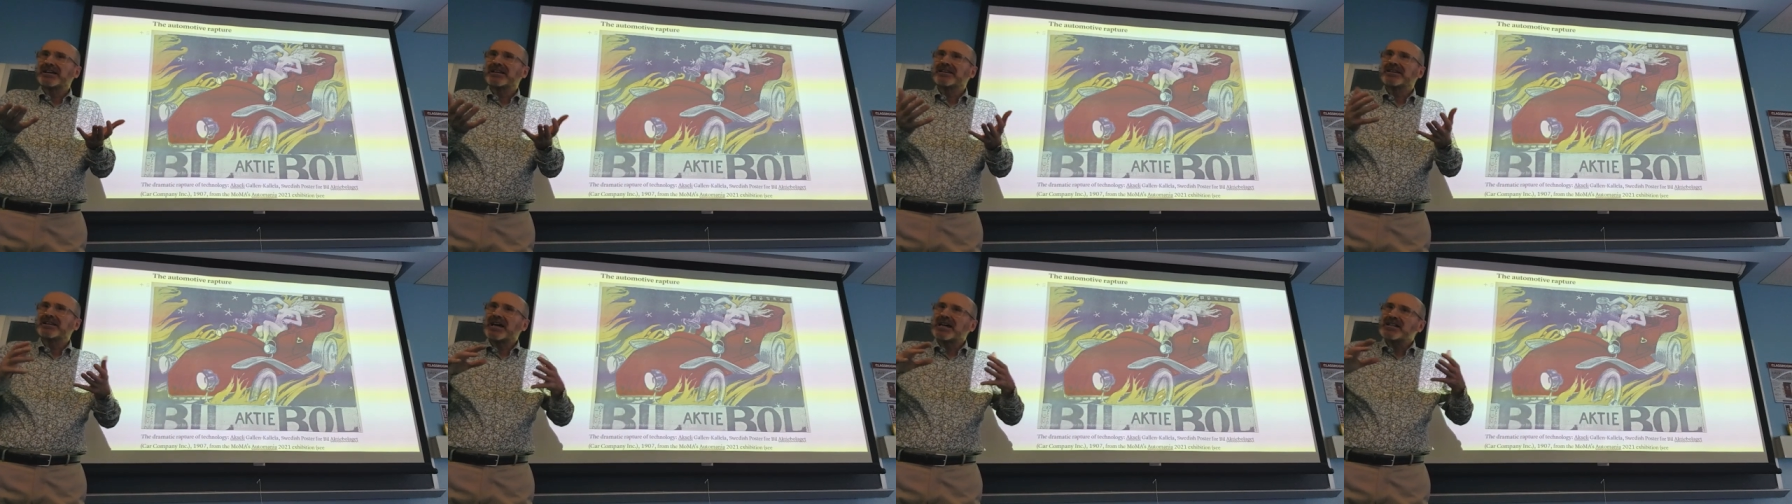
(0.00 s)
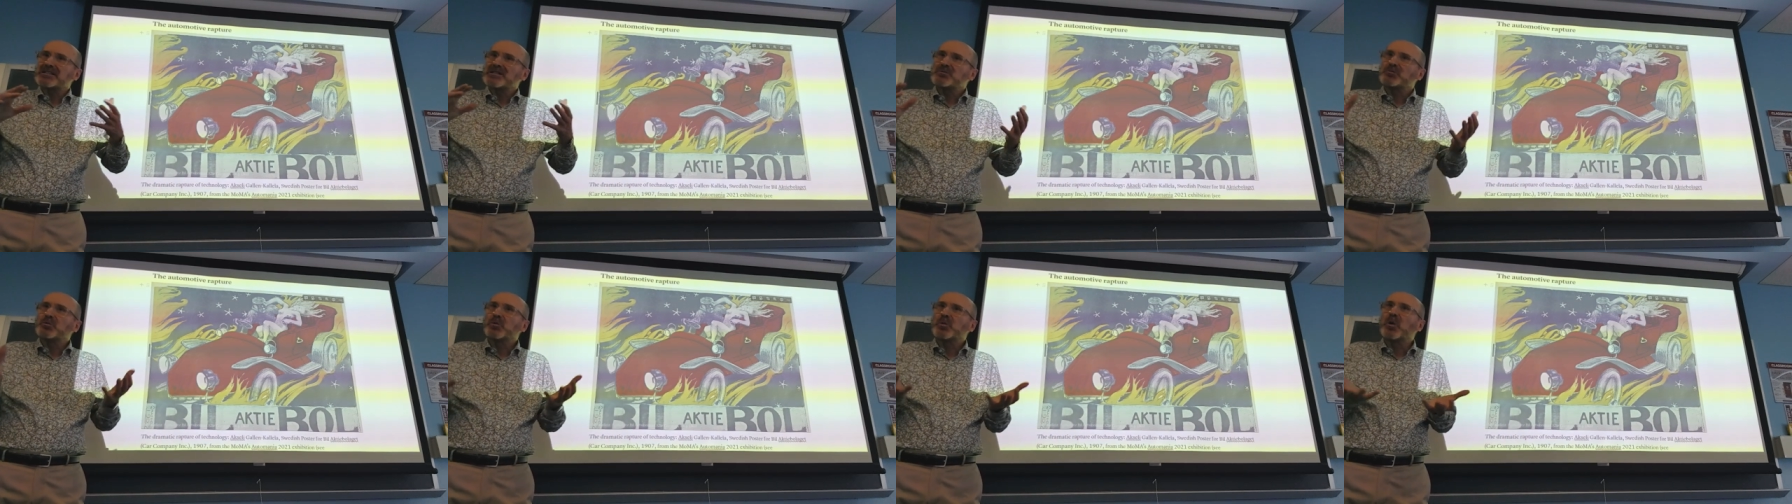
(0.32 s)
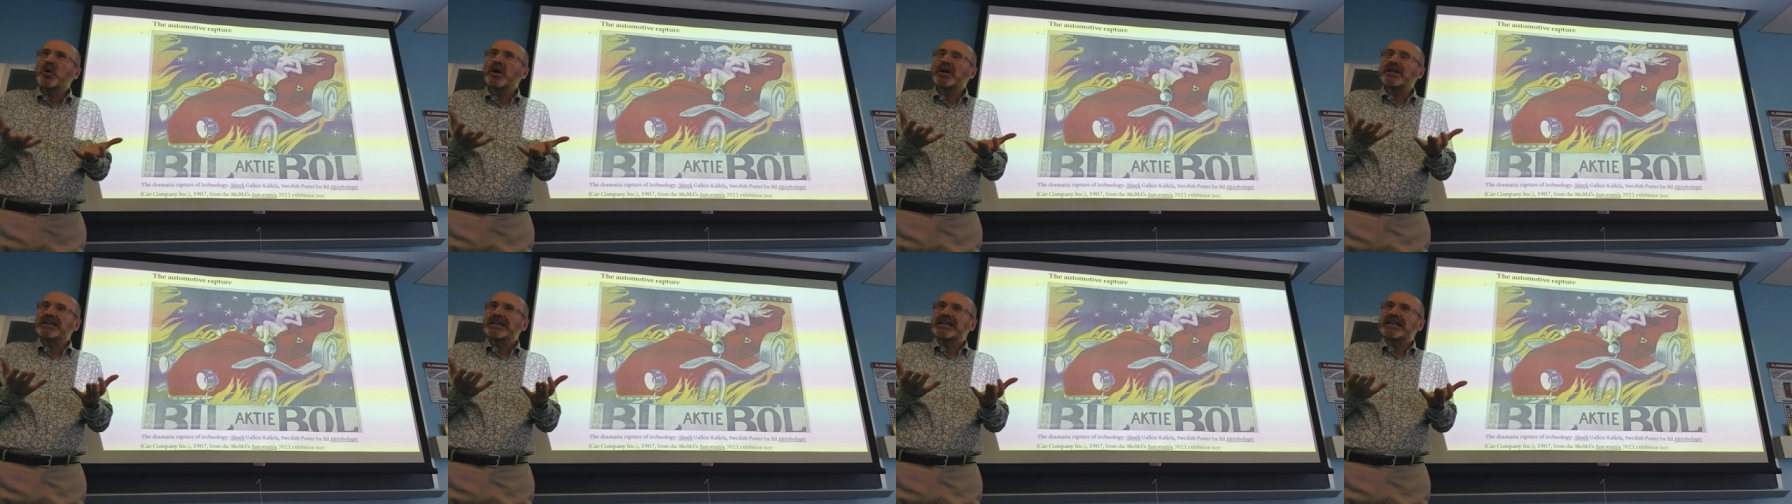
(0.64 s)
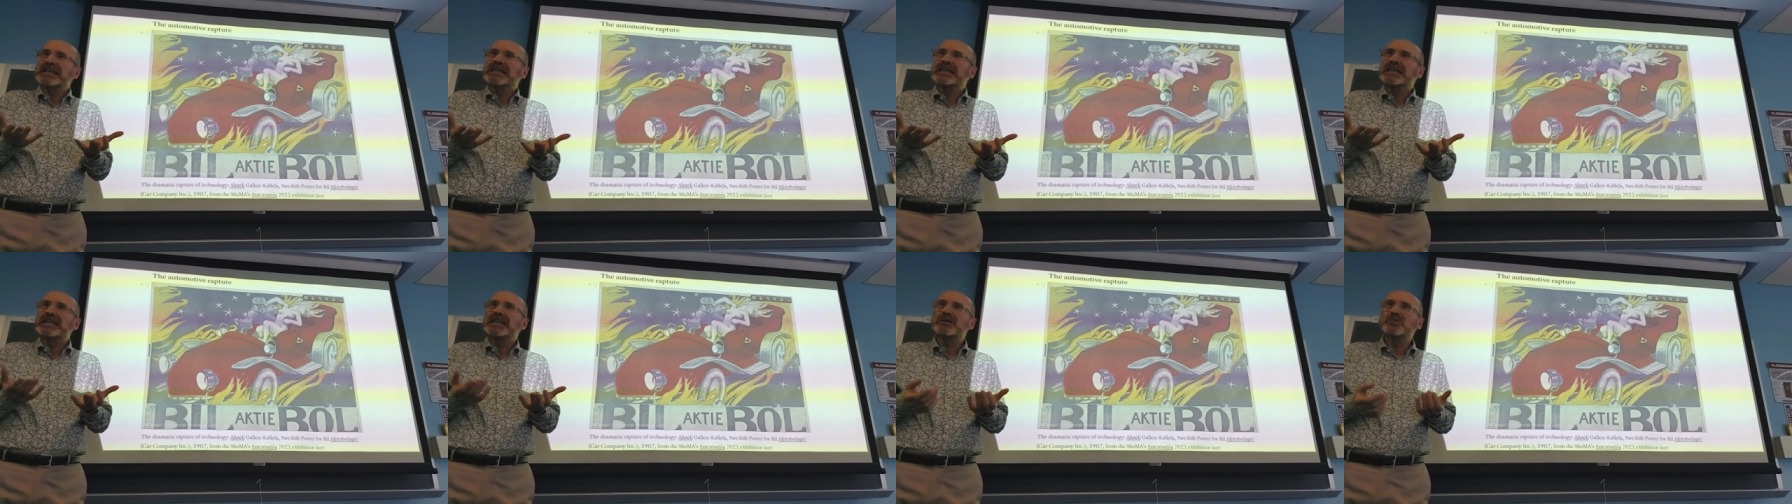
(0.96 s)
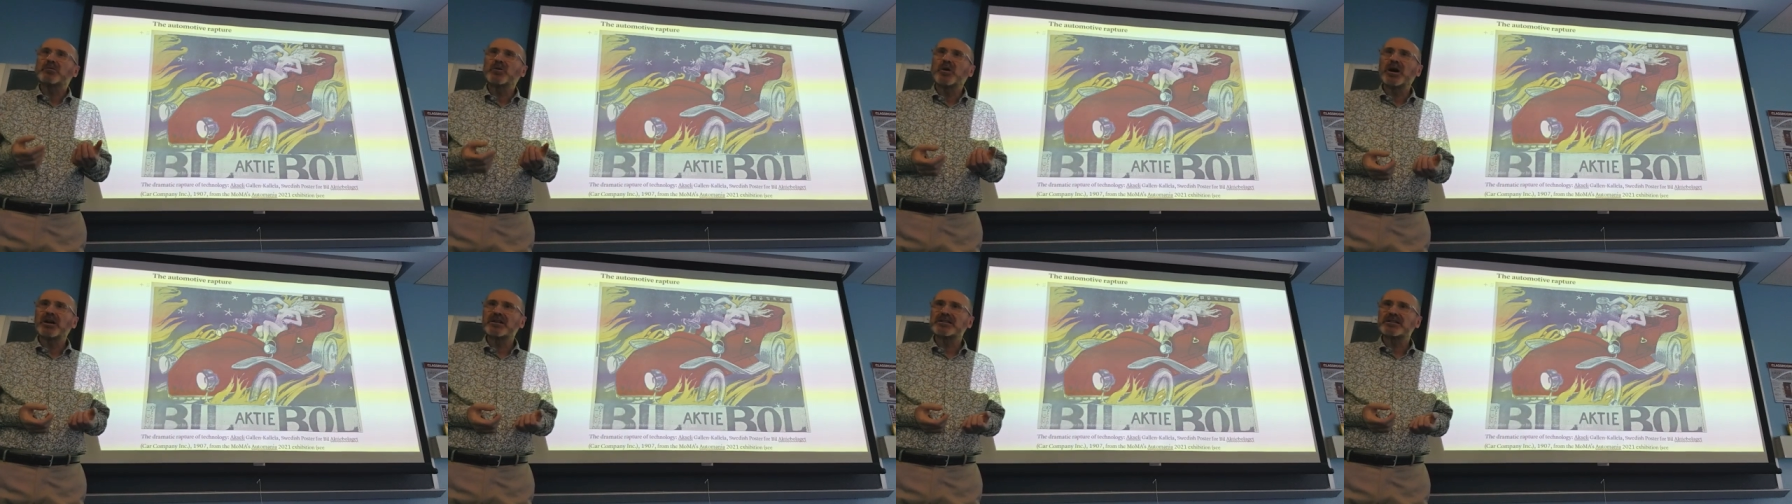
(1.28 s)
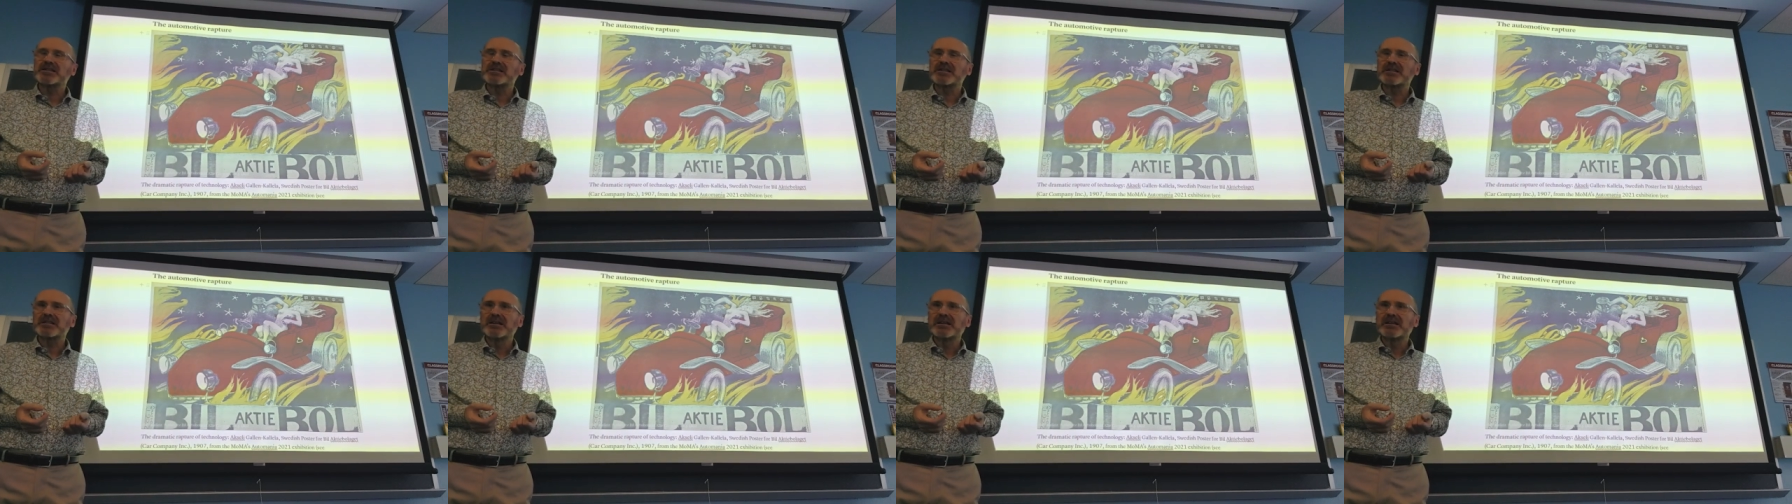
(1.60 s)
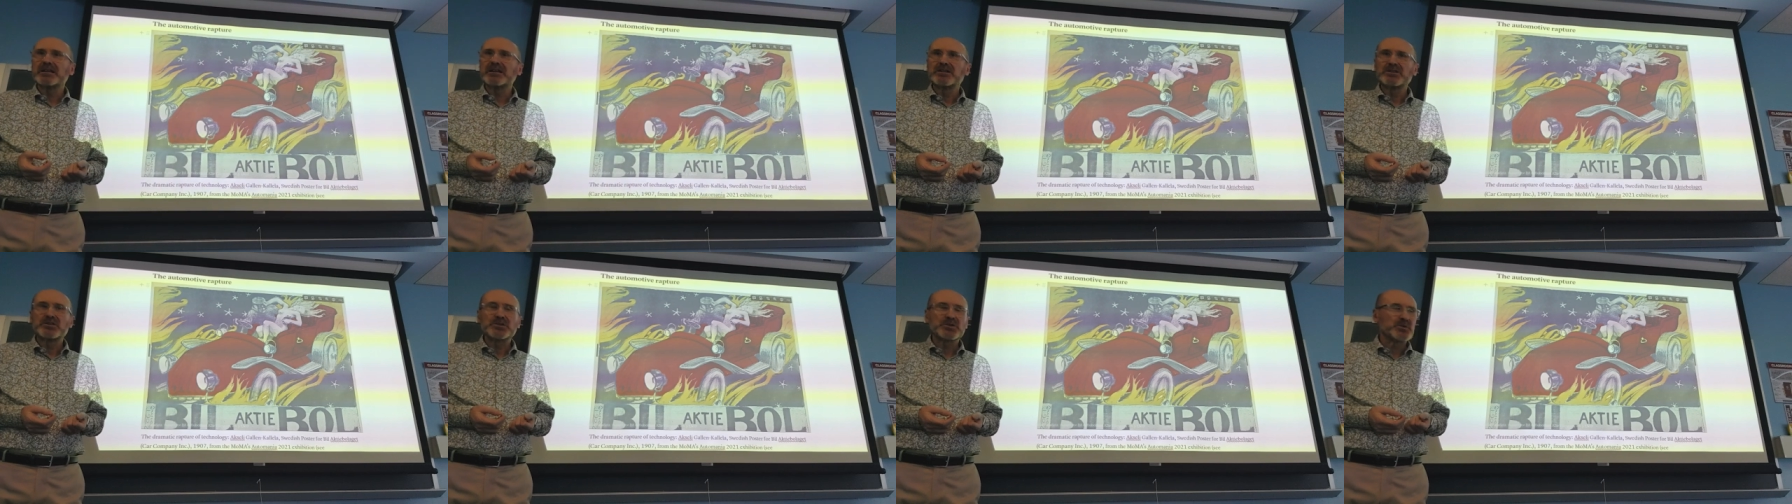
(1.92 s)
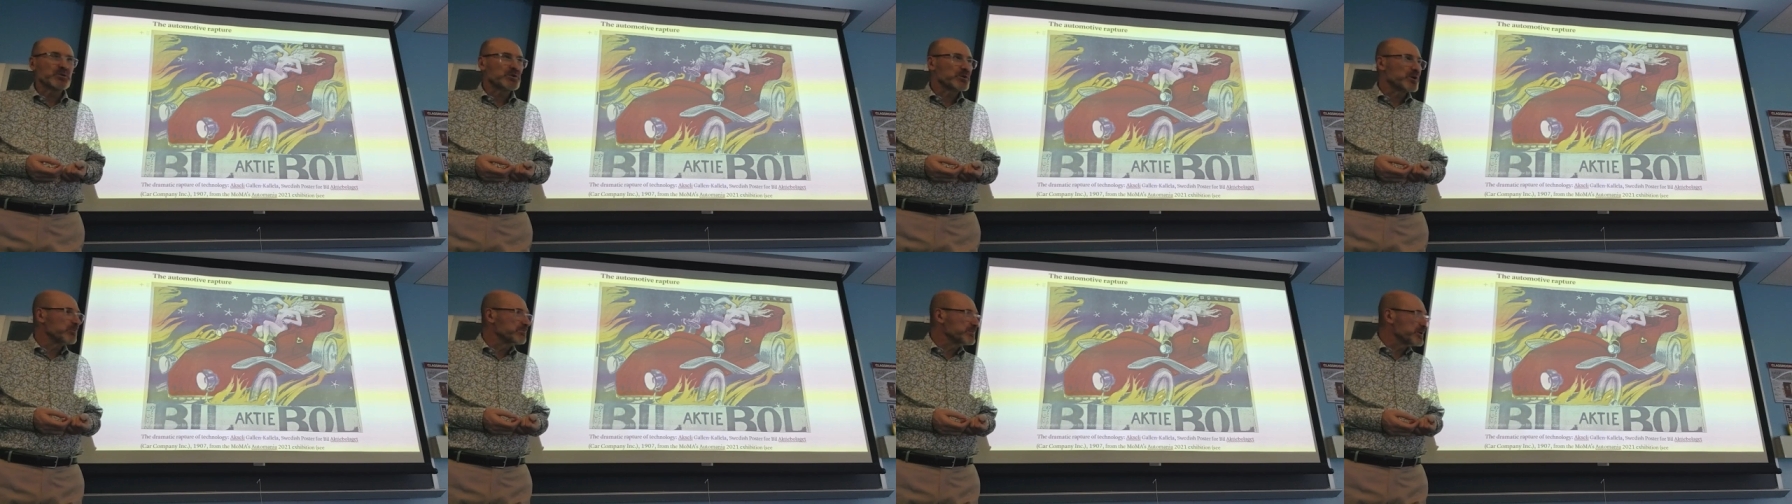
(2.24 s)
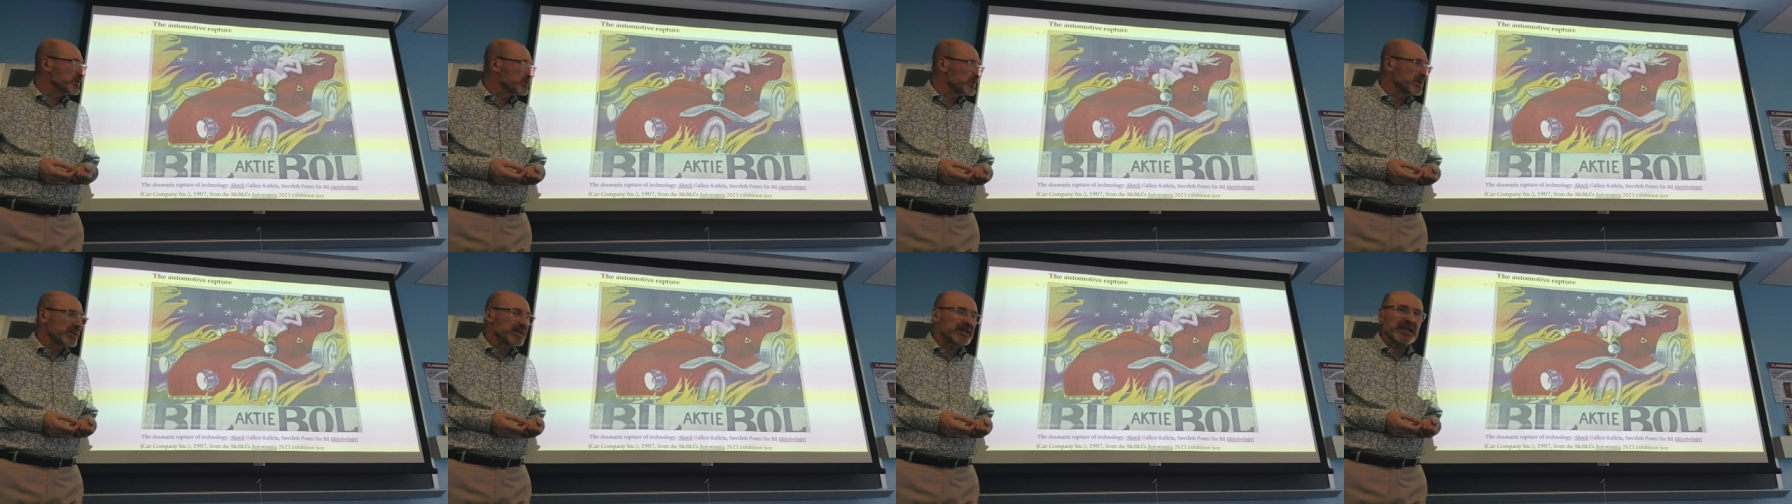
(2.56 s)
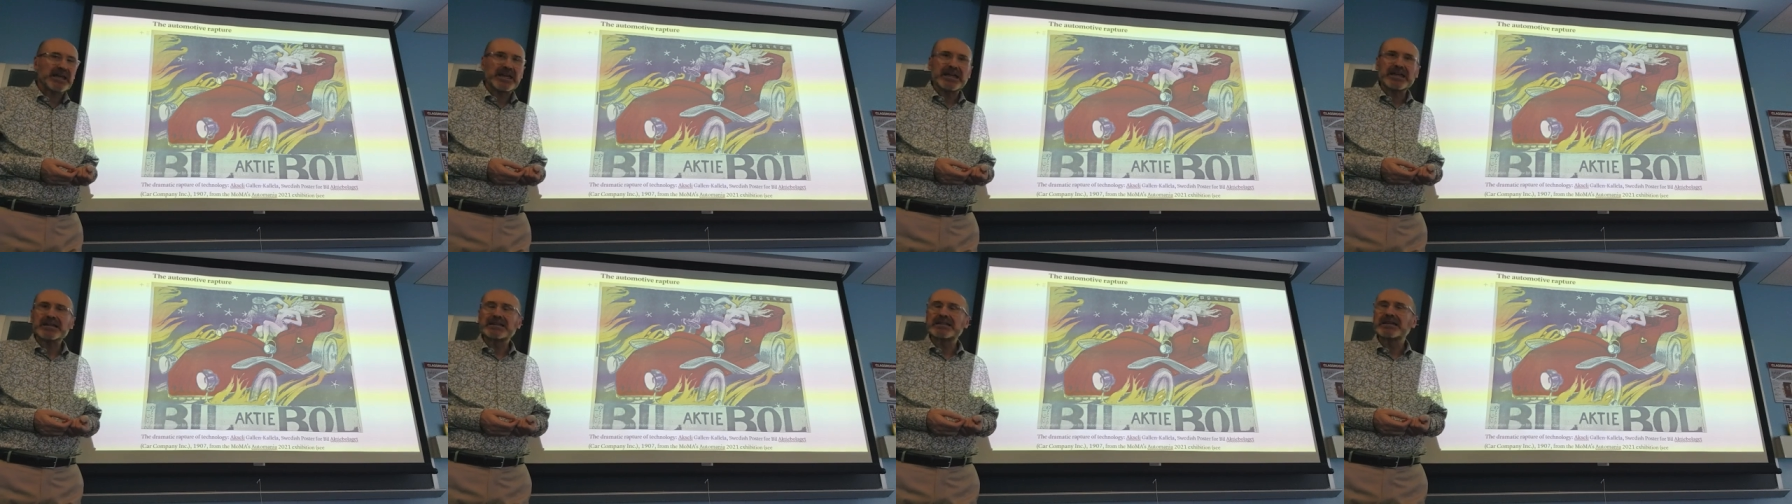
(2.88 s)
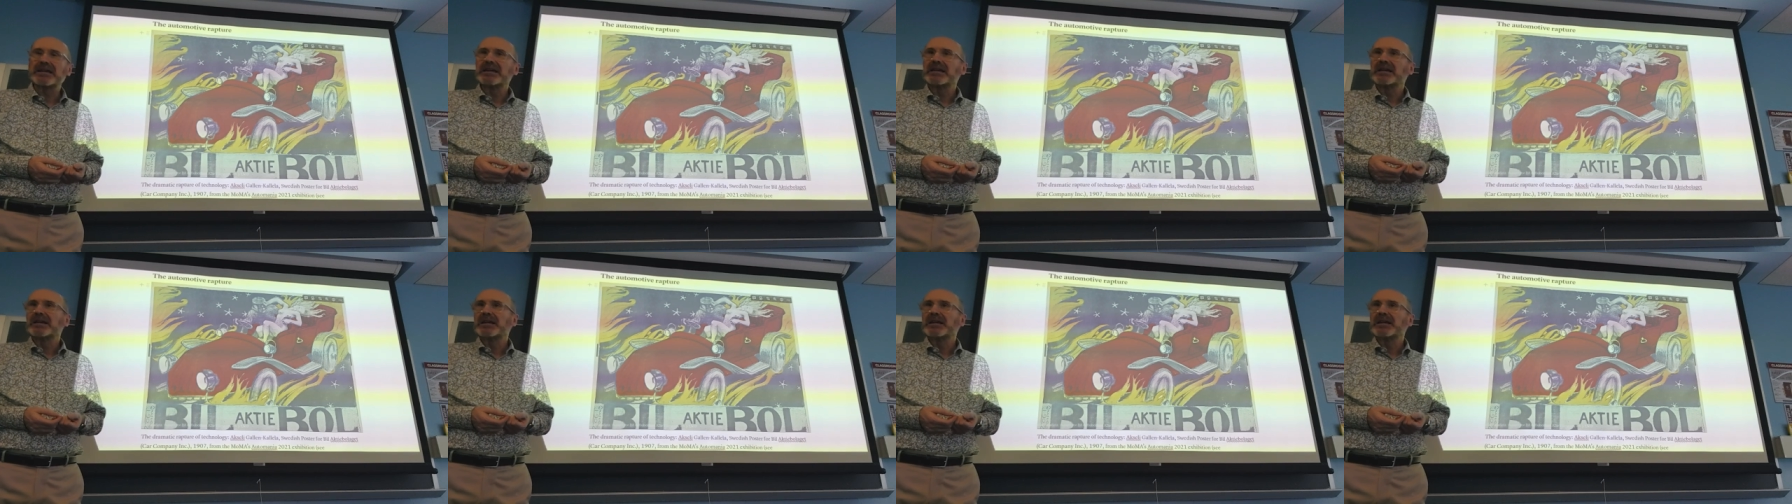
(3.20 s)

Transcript: That's what he wants to communicate